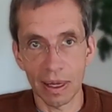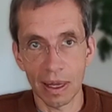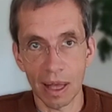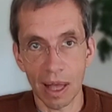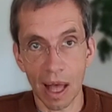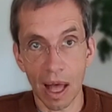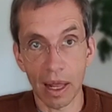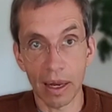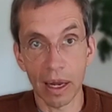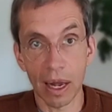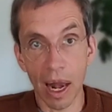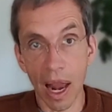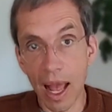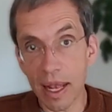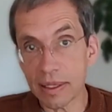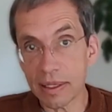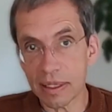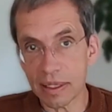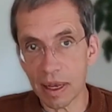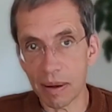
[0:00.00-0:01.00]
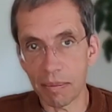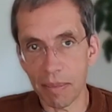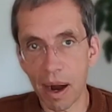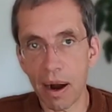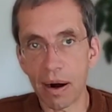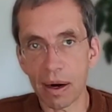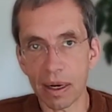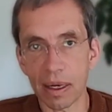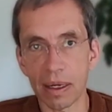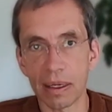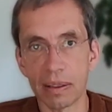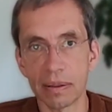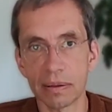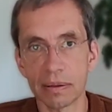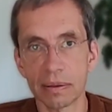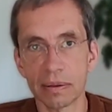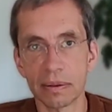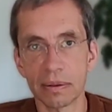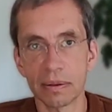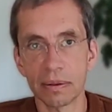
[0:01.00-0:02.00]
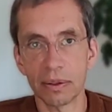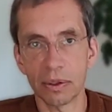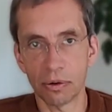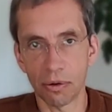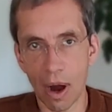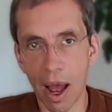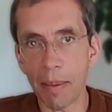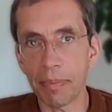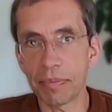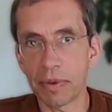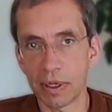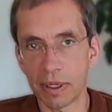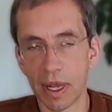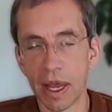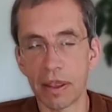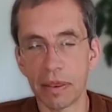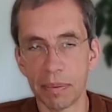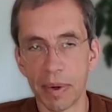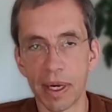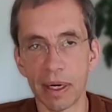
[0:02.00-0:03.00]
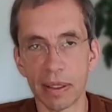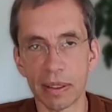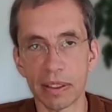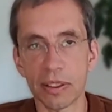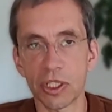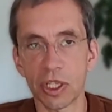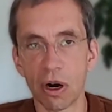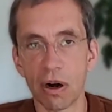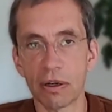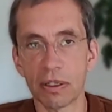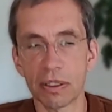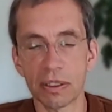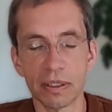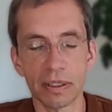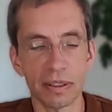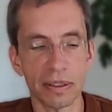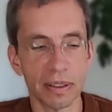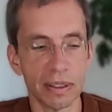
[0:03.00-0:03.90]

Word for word: unless America dropped the death penalty charges.